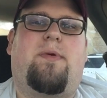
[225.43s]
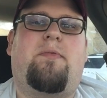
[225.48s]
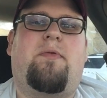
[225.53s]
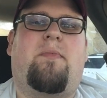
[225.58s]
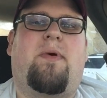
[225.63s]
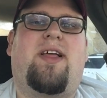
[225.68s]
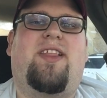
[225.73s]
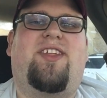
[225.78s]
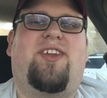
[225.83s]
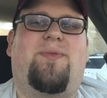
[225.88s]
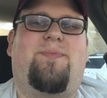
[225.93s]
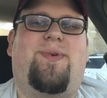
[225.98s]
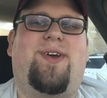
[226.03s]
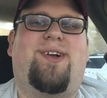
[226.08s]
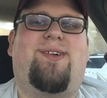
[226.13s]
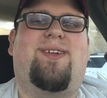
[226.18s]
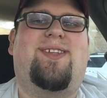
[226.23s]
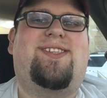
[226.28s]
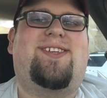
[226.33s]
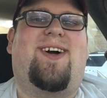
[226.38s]
remember my little
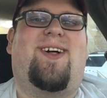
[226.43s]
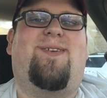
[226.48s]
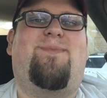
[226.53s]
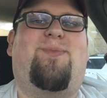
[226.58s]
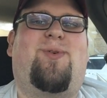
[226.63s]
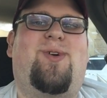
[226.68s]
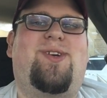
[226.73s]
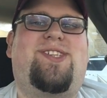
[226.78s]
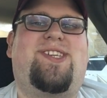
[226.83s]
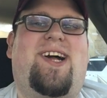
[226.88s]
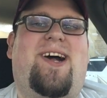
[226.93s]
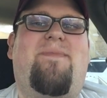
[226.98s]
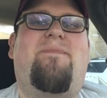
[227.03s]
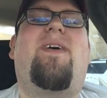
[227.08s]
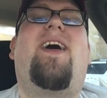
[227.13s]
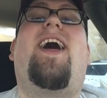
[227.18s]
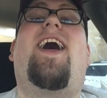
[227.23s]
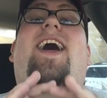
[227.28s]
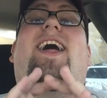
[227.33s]
piglets, Kollin Pork Chop.